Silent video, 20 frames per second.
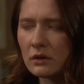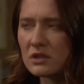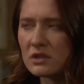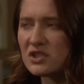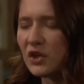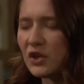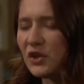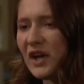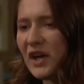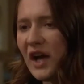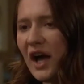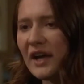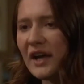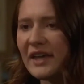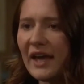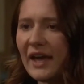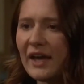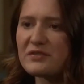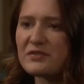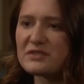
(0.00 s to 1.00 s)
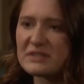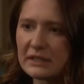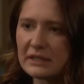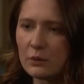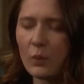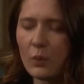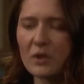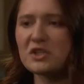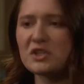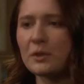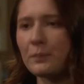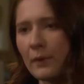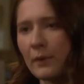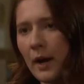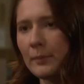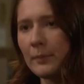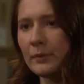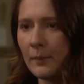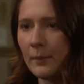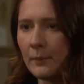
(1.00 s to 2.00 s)
So you got K F C. What's your
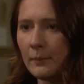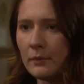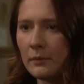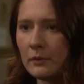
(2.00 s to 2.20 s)
problem?